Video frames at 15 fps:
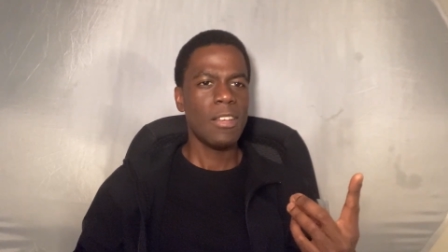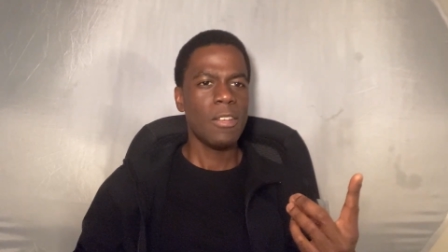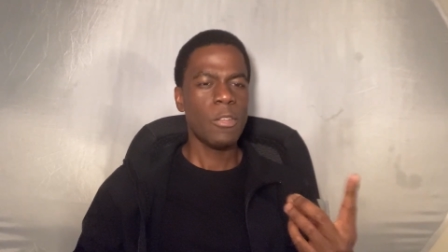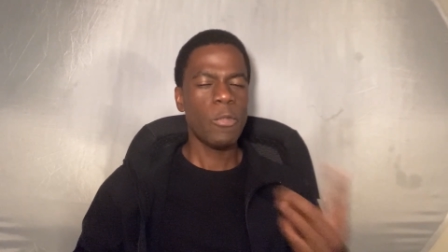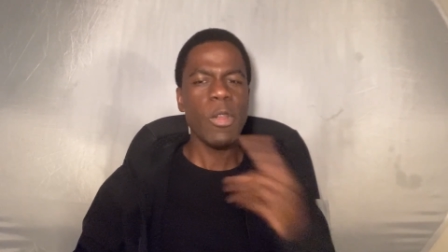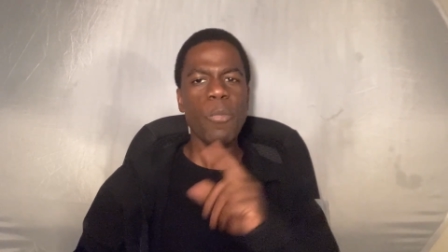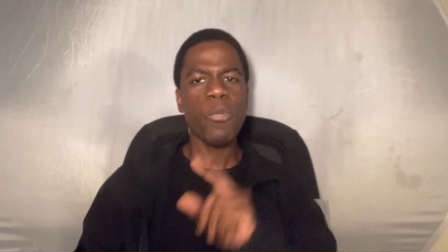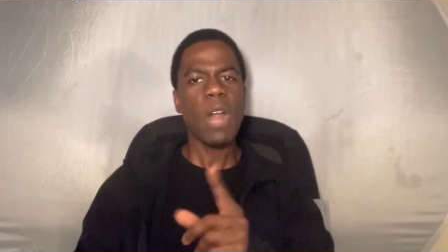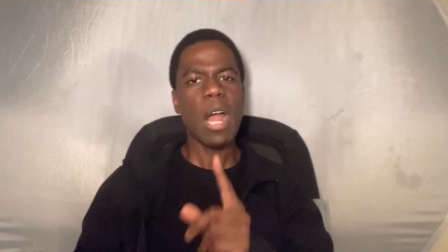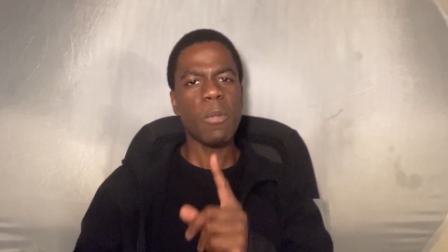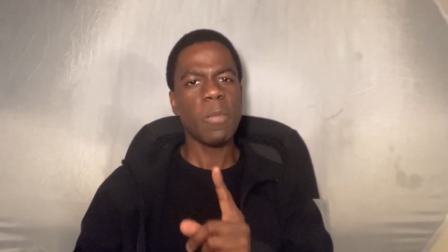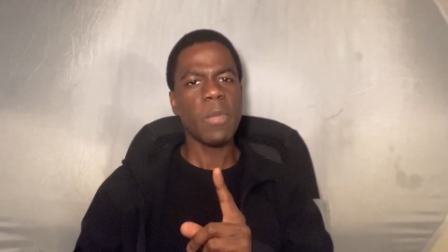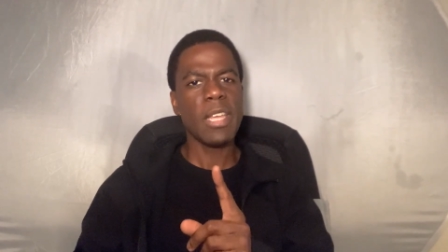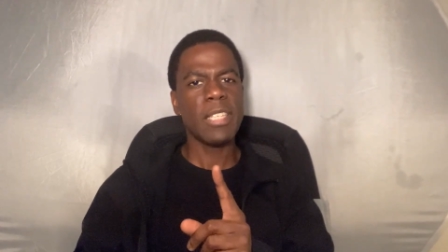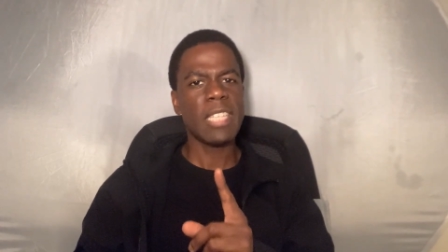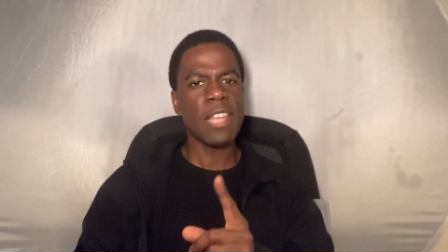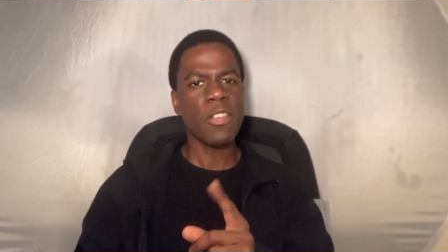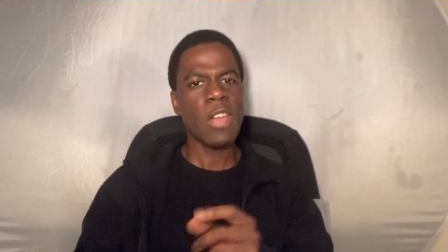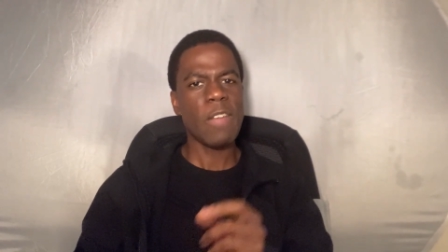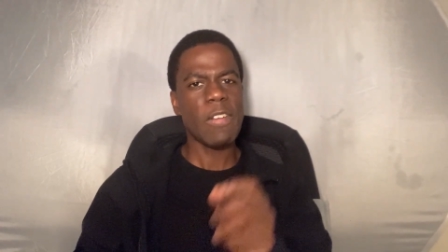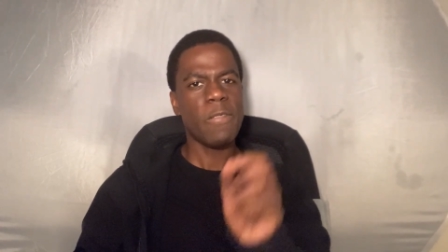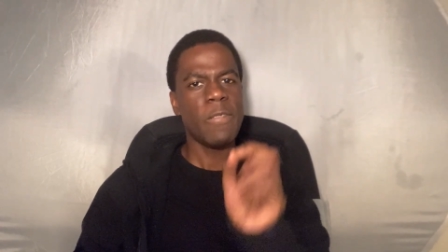The real problem is that you
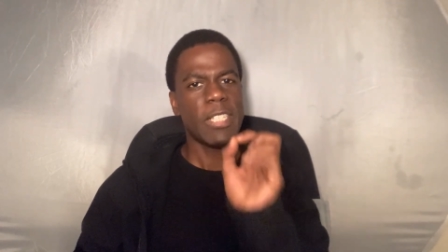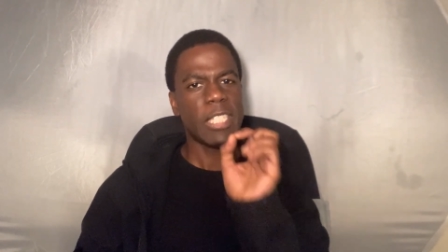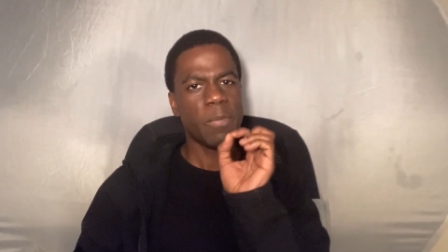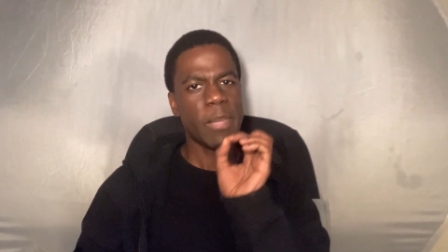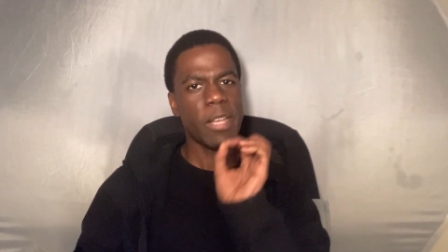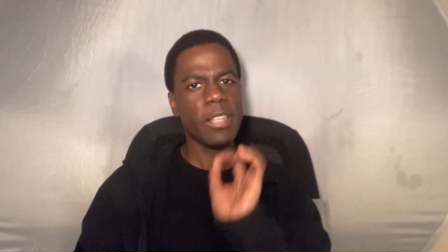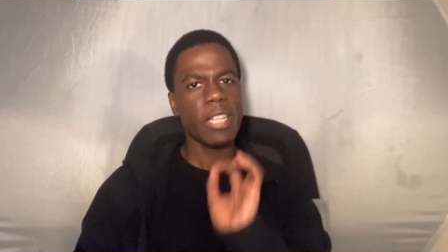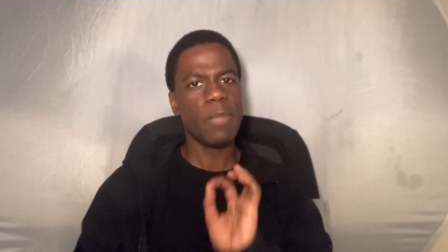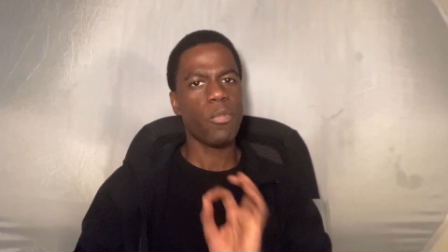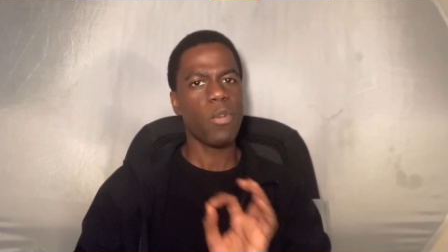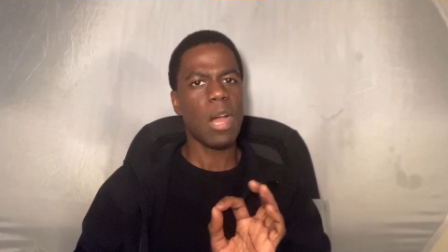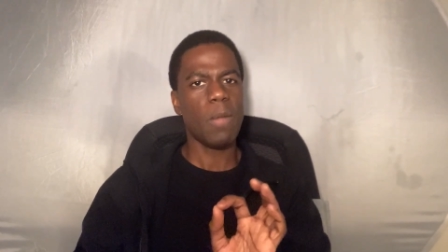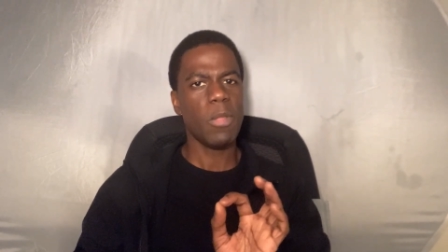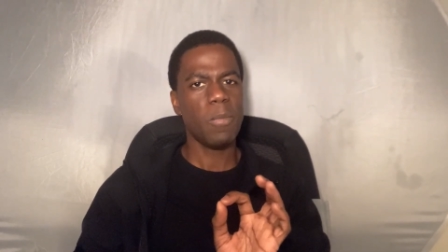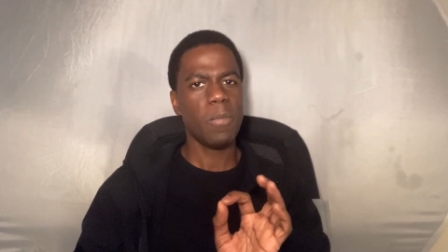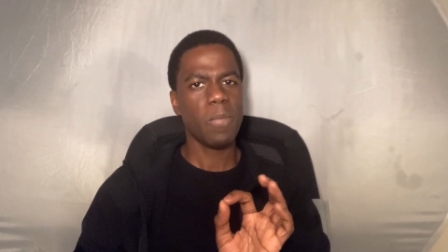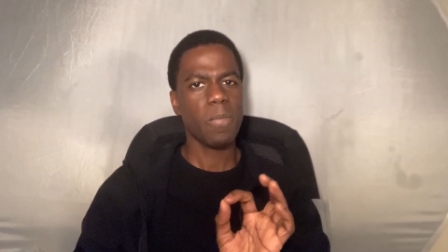have a visibility problem.